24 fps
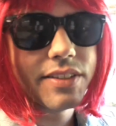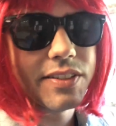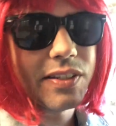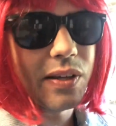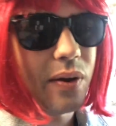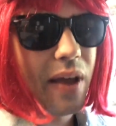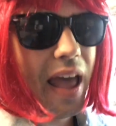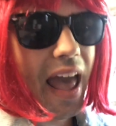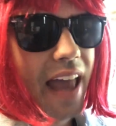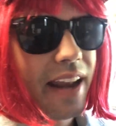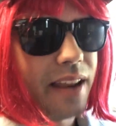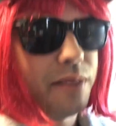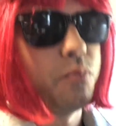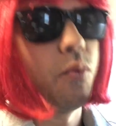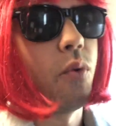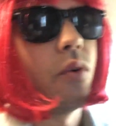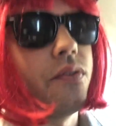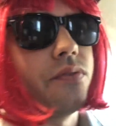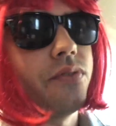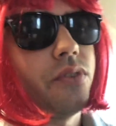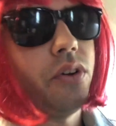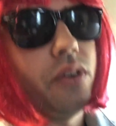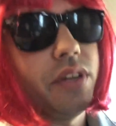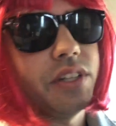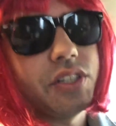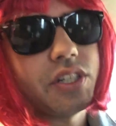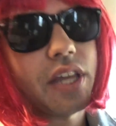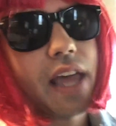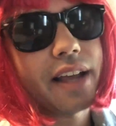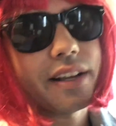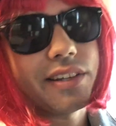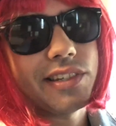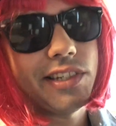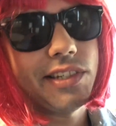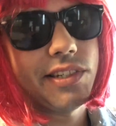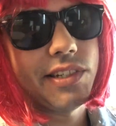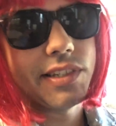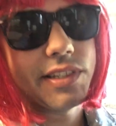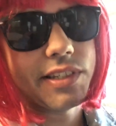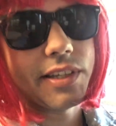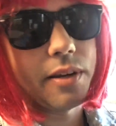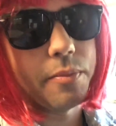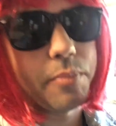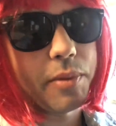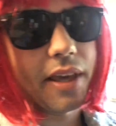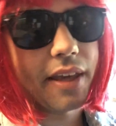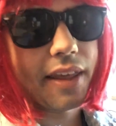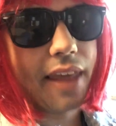so adding more fruit is actually just
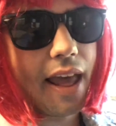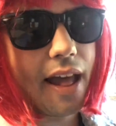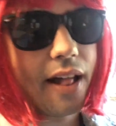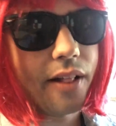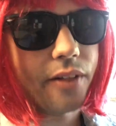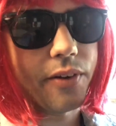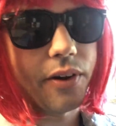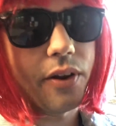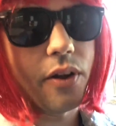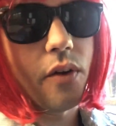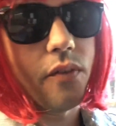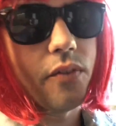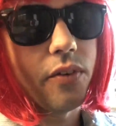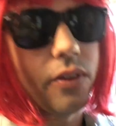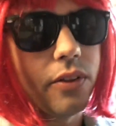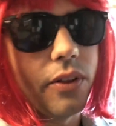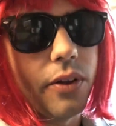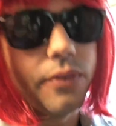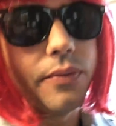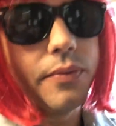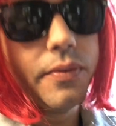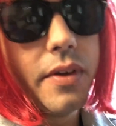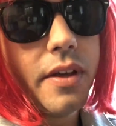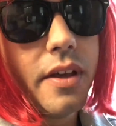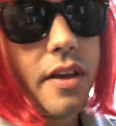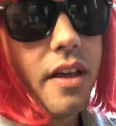gonna be a calorie overload.